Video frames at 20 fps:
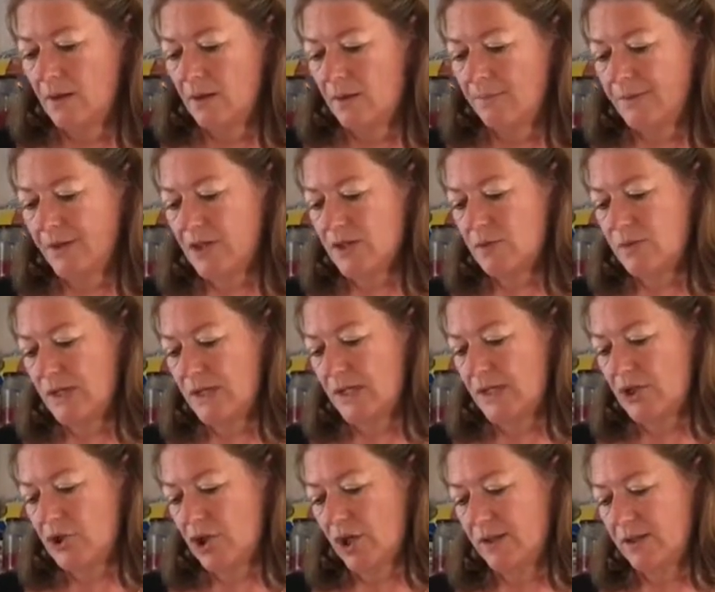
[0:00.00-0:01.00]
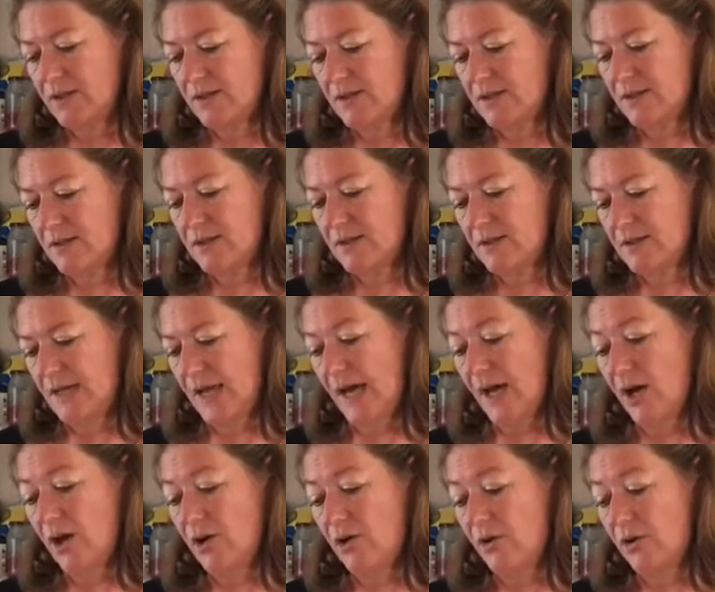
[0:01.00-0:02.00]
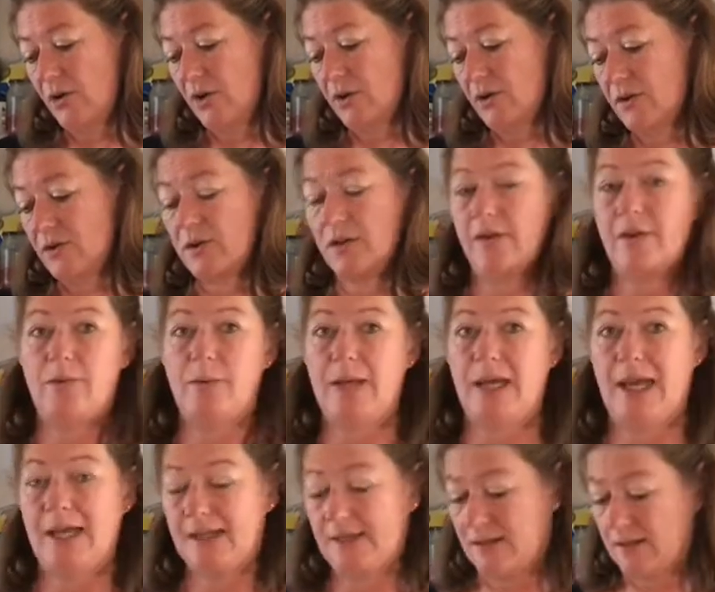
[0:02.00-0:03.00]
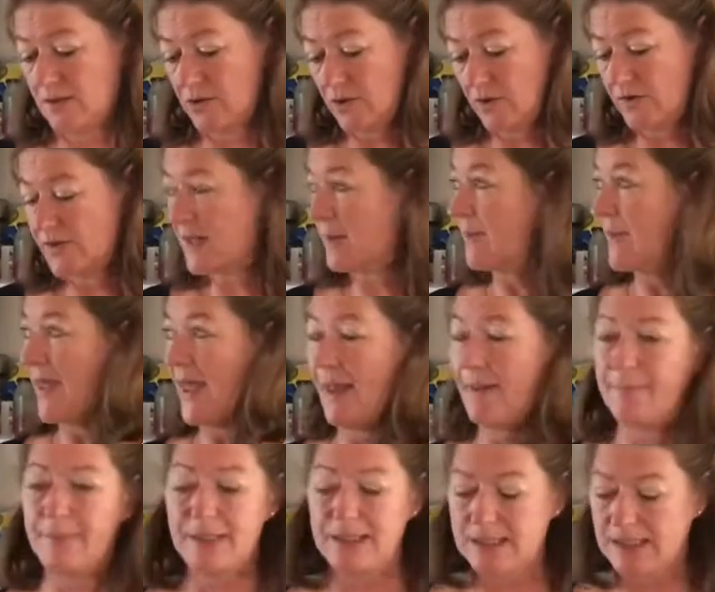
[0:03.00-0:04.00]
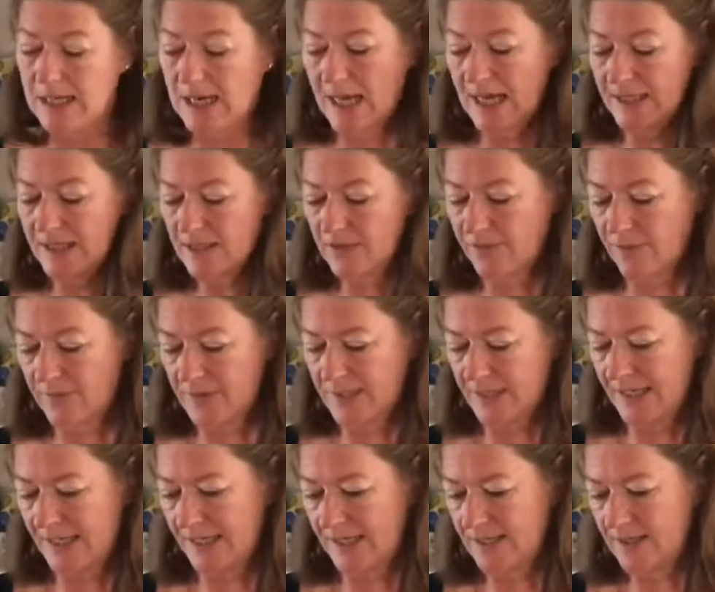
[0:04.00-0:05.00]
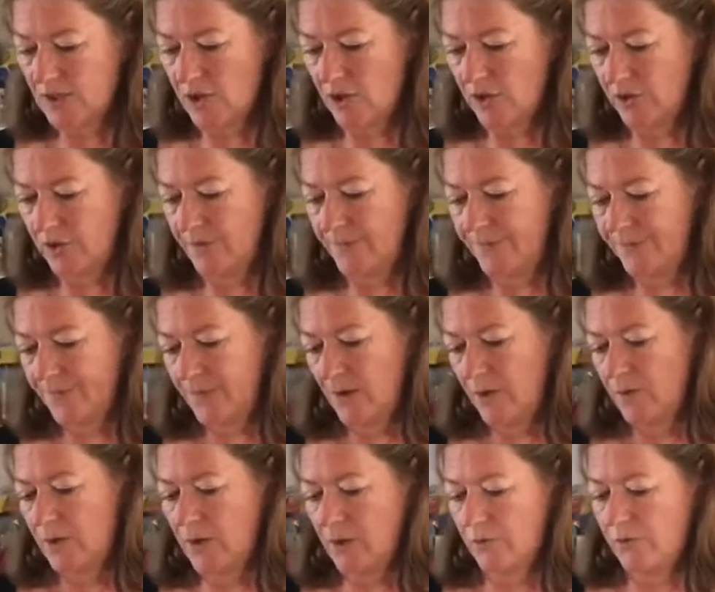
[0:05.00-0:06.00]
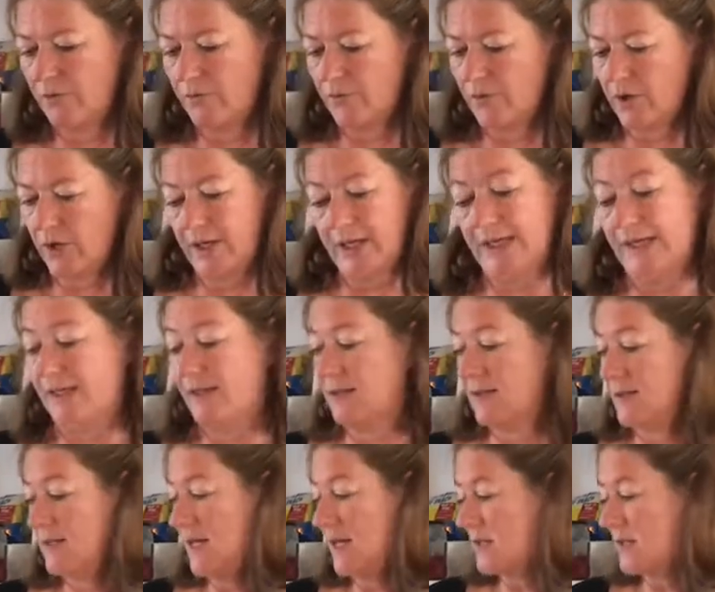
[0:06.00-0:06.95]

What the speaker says: because we shot this now so that we had sort of some of the ambient light from the day, so we're not going to eat this now.